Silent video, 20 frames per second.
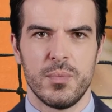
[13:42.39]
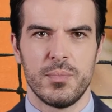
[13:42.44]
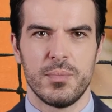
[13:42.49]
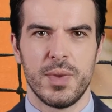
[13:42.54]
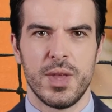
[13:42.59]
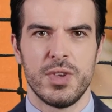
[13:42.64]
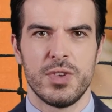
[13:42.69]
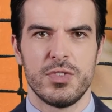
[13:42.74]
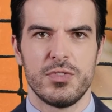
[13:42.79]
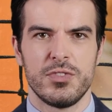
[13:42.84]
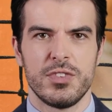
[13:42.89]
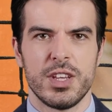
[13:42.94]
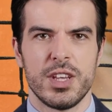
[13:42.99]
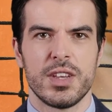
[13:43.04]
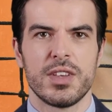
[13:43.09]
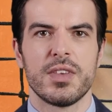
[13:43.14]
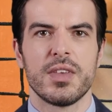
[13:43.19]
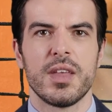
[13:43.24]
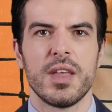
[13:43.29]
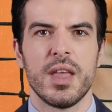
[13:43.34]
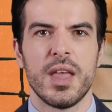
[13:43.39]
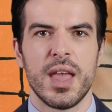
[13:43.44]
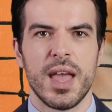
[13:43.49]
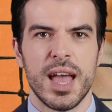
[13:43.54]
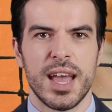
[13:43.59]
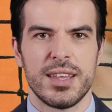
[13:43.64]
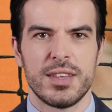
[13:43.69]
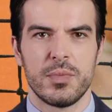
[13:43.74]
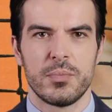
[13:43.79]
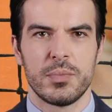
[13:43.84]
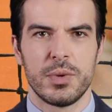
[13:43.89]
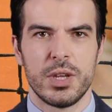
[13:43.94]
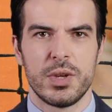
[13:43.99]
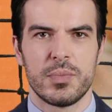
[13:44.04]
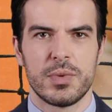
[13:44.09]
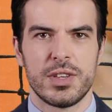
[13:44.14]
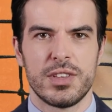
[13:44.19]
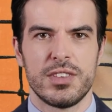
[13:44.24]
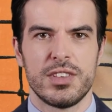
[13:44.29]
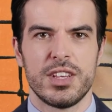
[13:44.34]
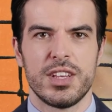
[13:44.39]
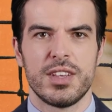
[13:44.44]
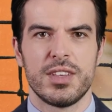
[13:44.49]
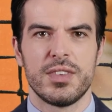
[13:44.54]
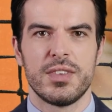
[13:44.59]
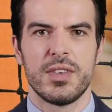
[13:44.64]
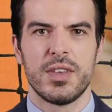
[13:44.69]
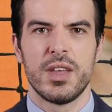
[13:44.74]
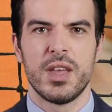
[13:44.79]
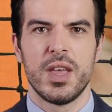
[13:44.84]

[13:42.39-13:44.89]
BuzzFeed and the BBC